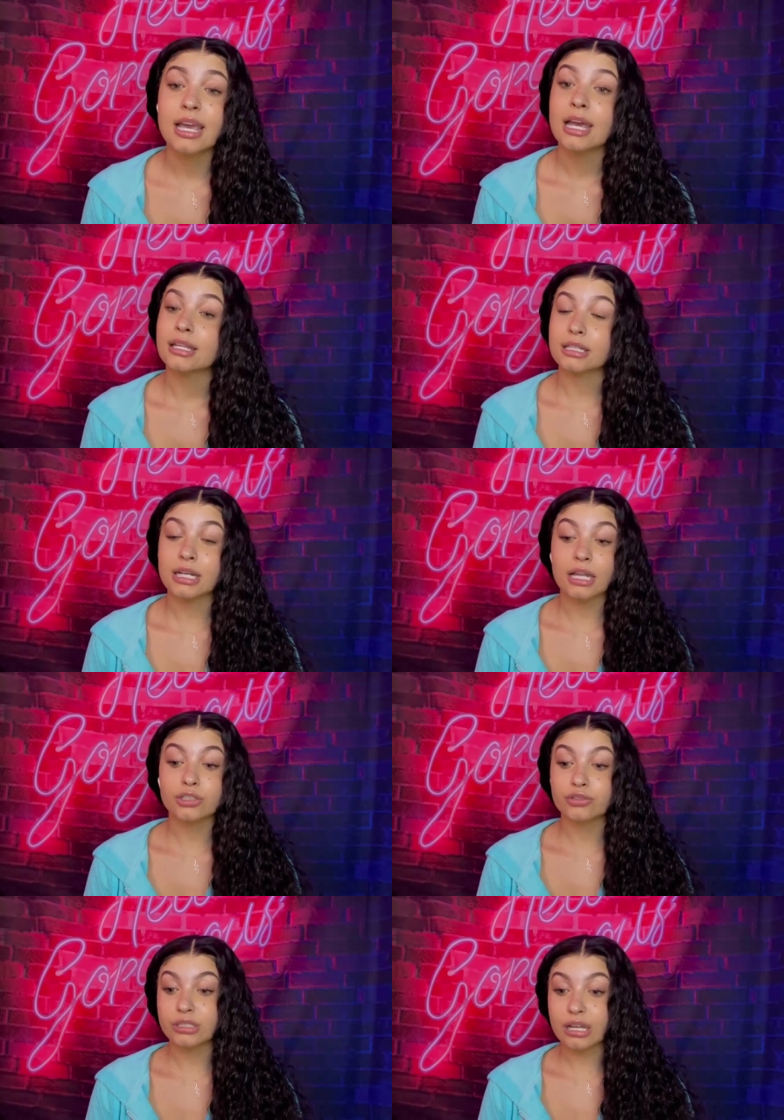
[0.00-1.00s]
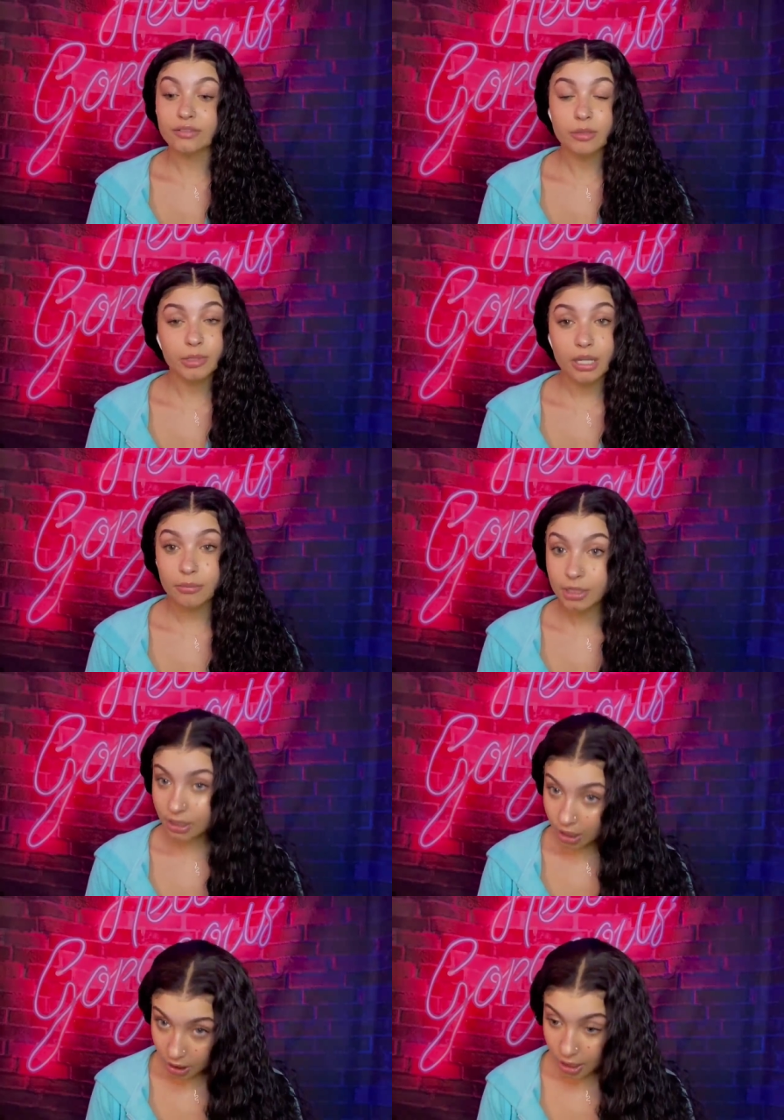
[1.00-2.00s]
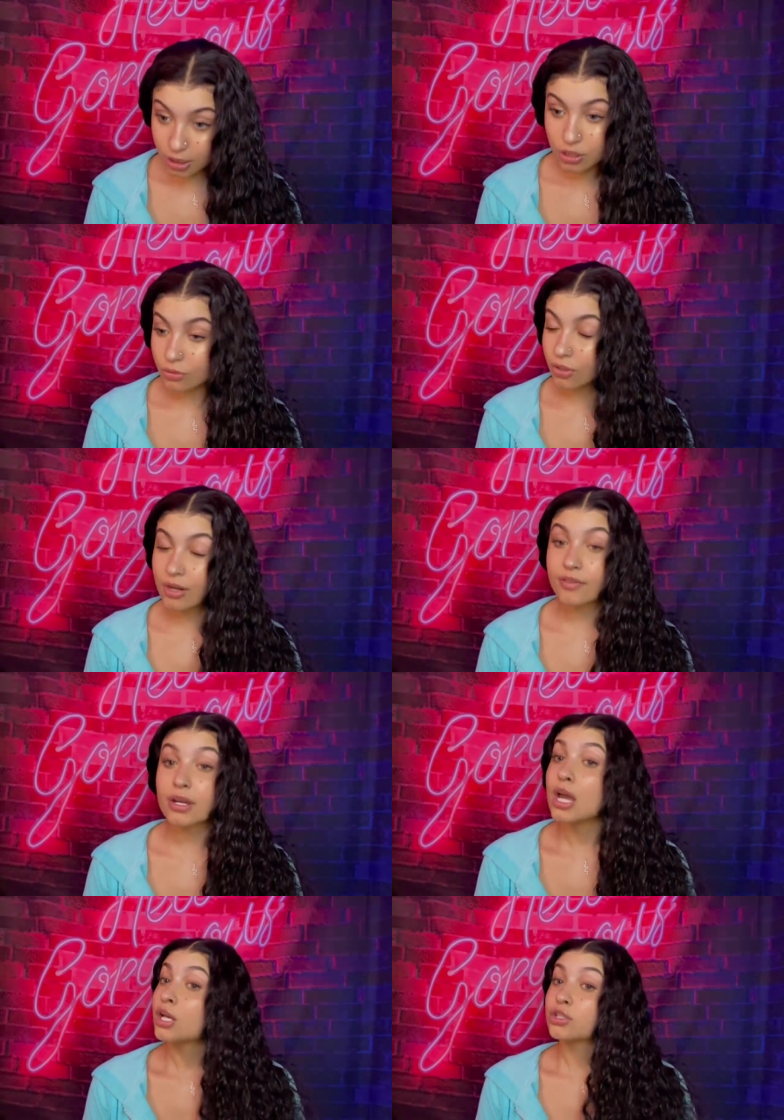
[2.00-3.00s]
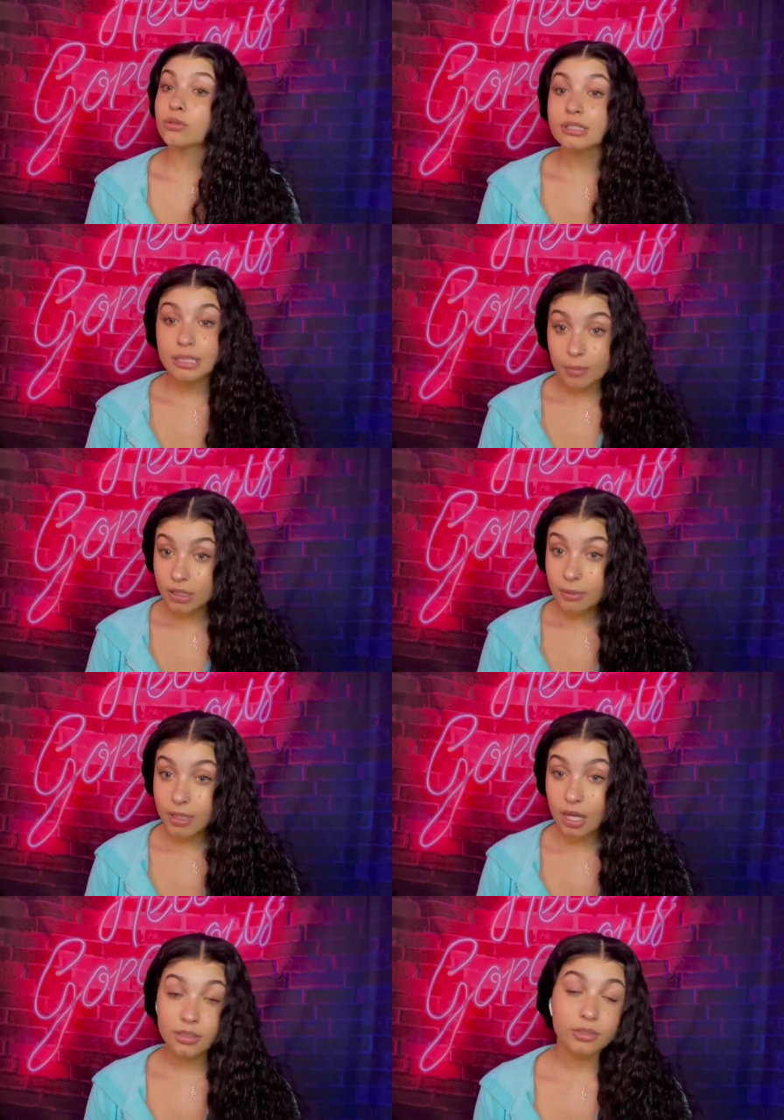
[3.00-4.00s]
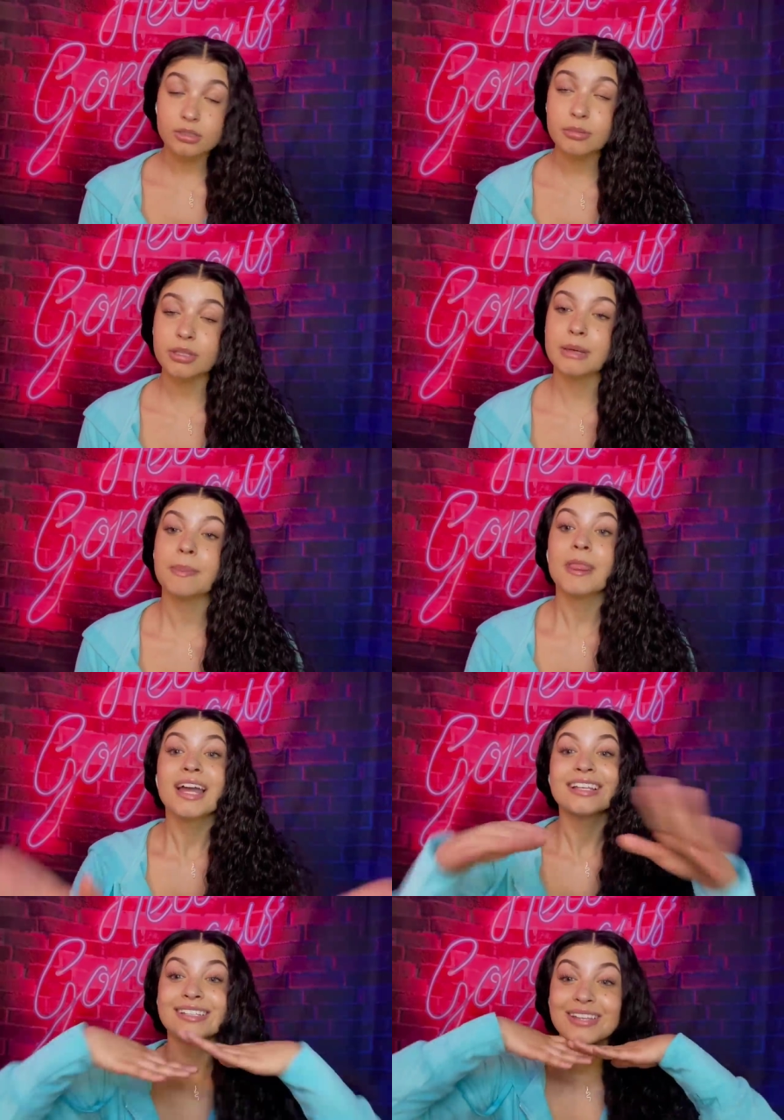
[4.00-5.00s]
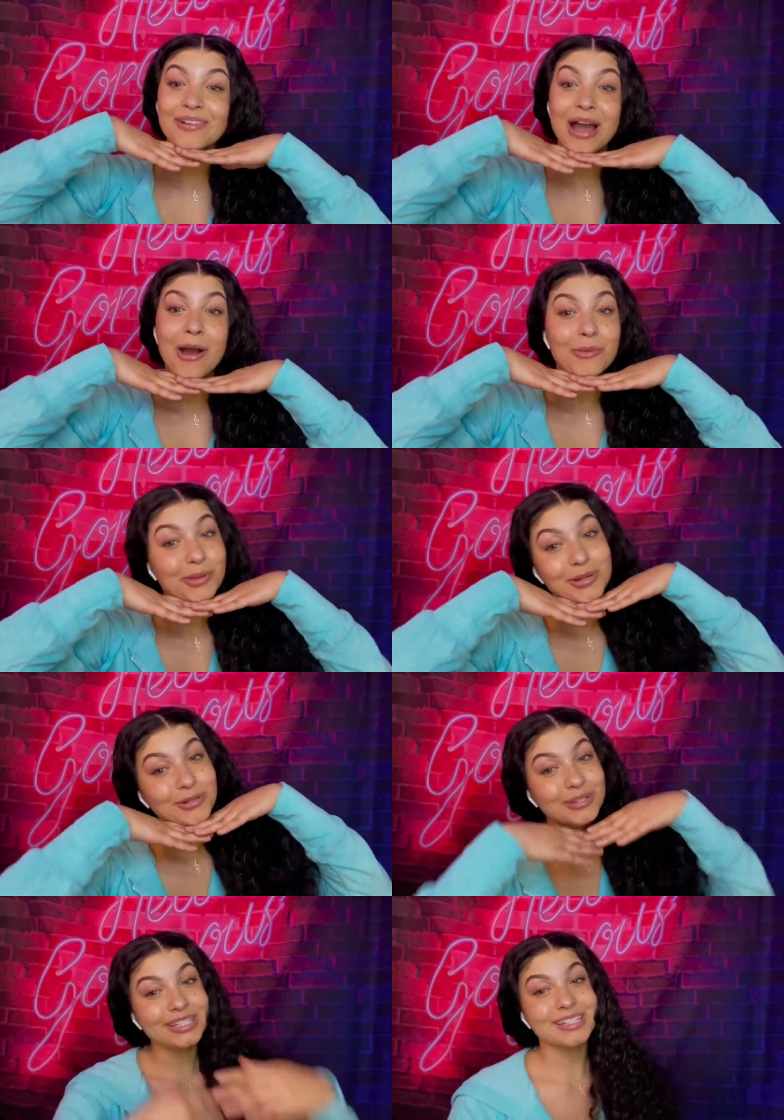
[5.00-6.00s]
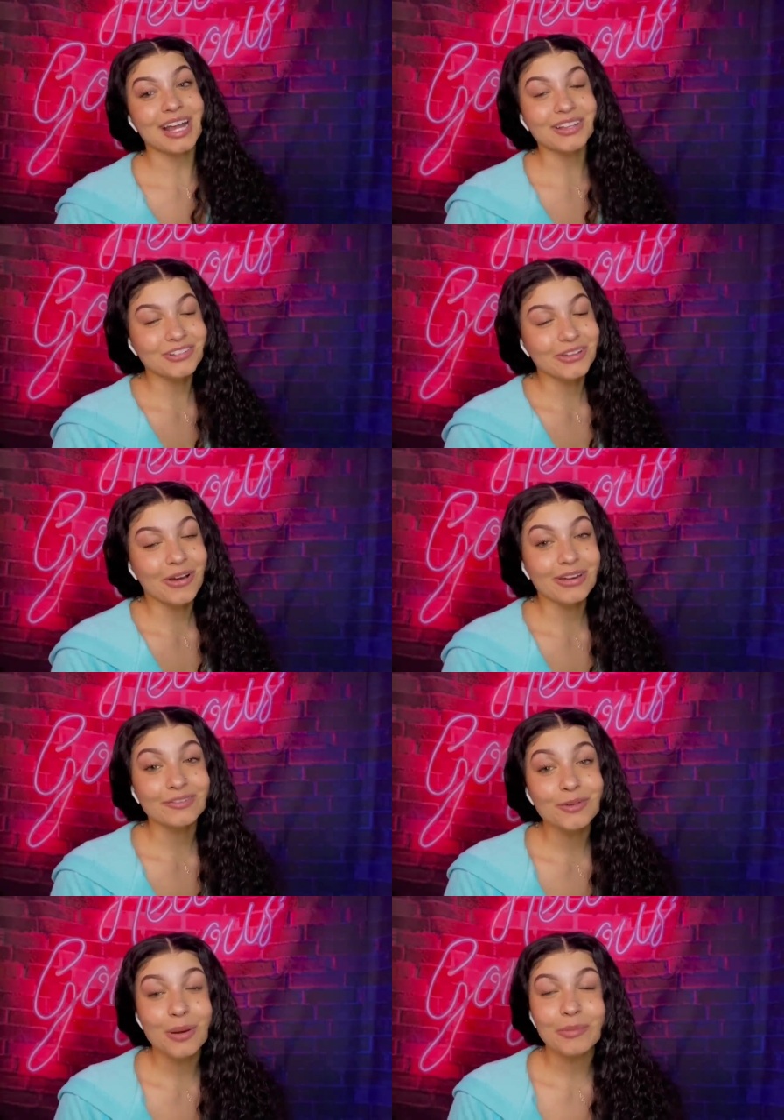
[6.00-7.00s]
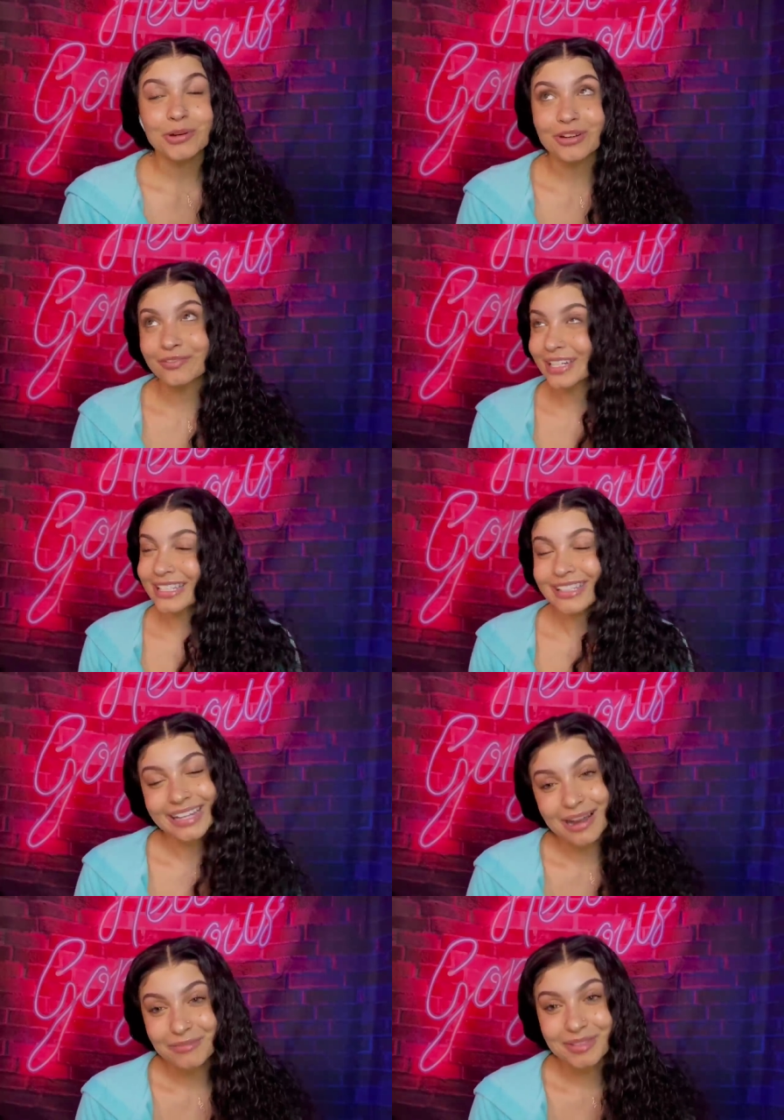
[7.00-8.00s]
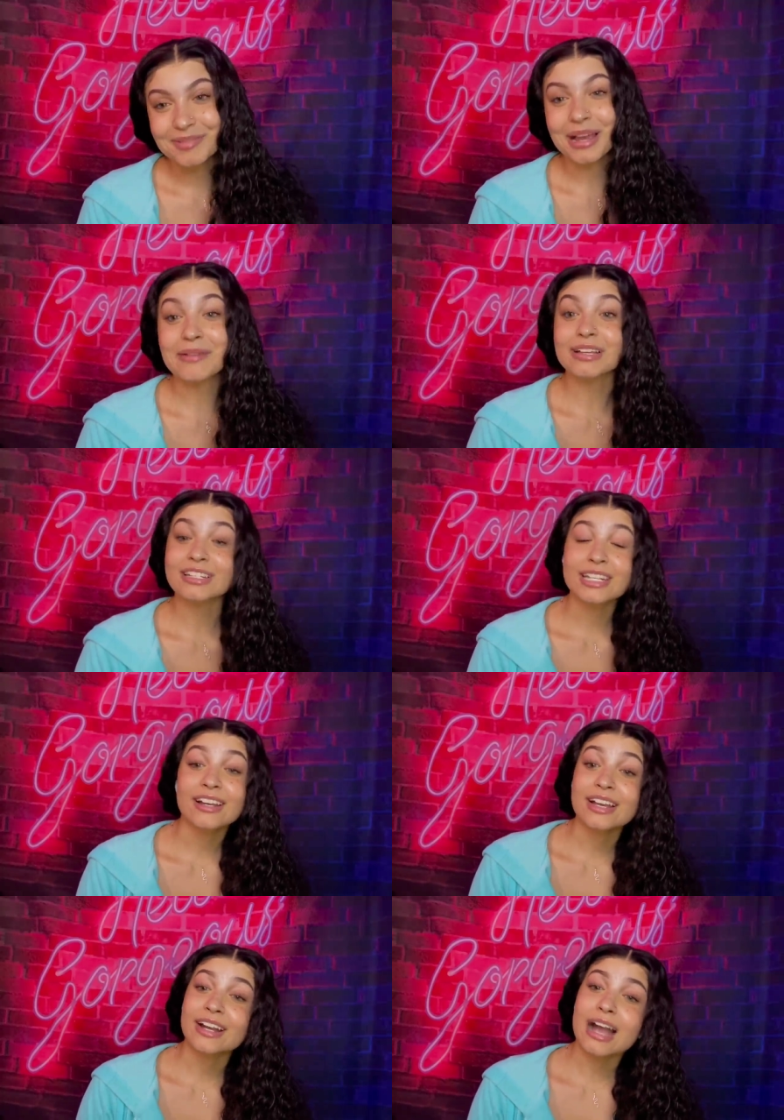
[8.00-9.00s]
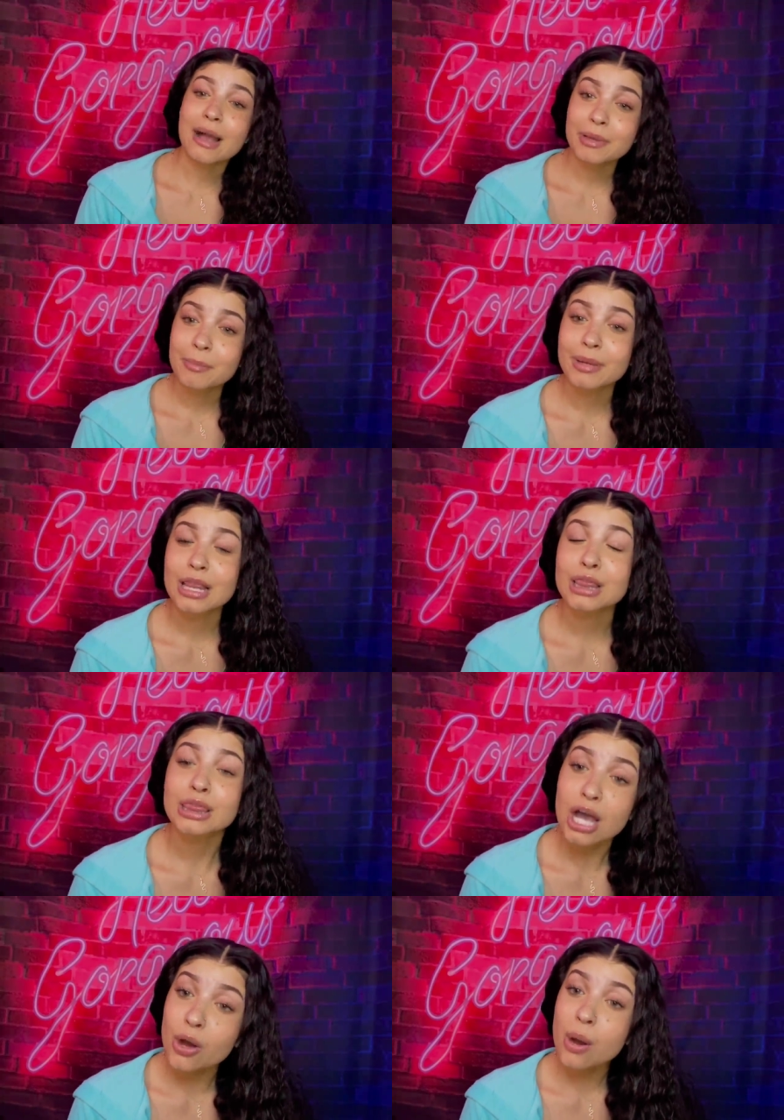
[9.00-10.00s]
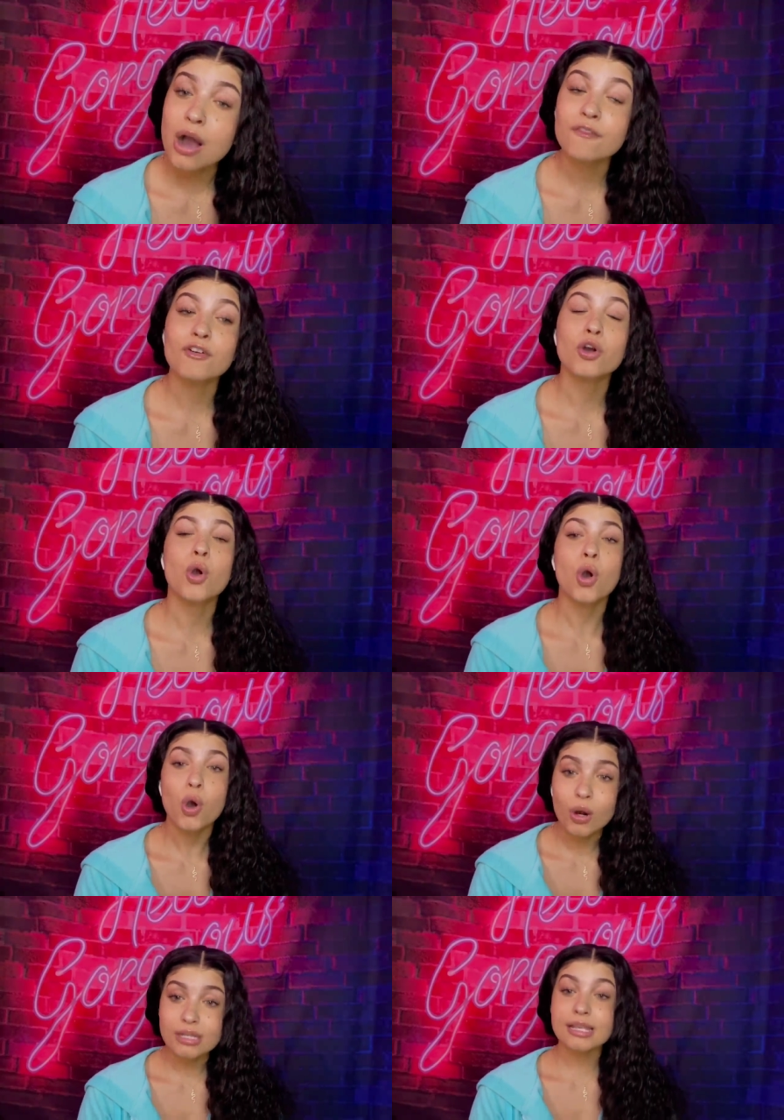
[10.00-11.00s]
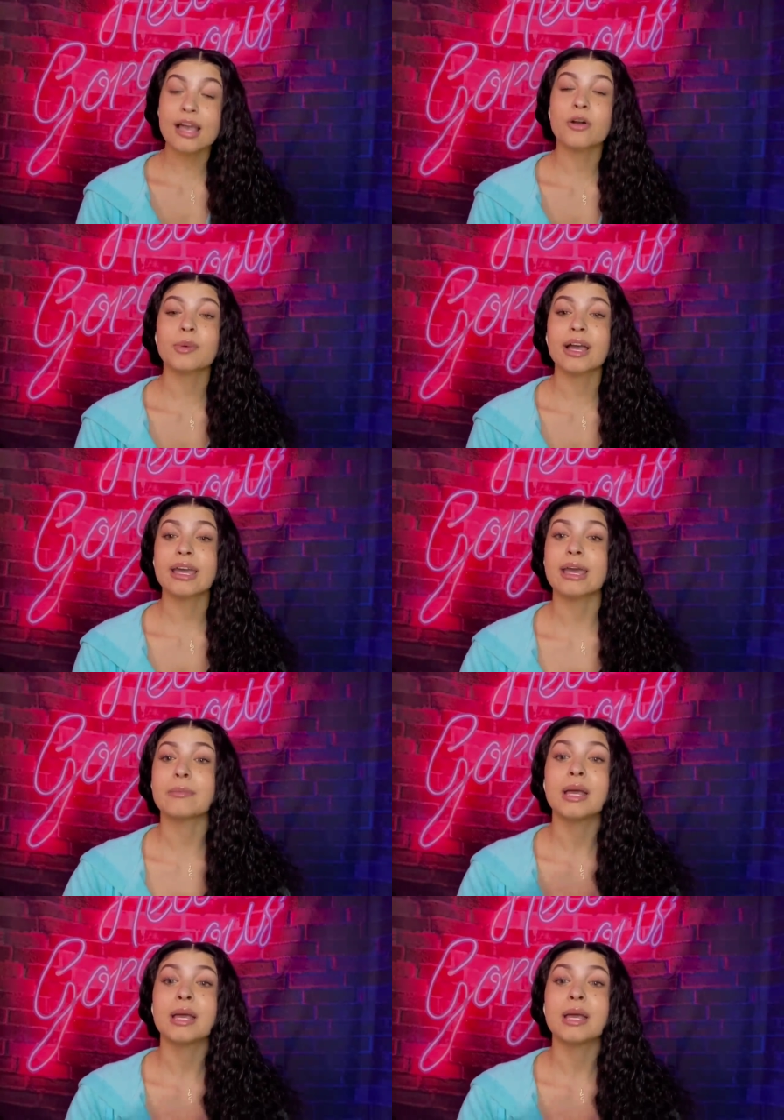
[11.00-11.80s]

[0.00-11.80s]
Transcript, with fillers: and the dollar tree definitely be coming in clutch so don't ever don't sleep on them y'all don't sleep on them so i hope you enjoyed this dollar tree haul and if you want more don't forget to like comment subscribe and share and comment below of course i hope i am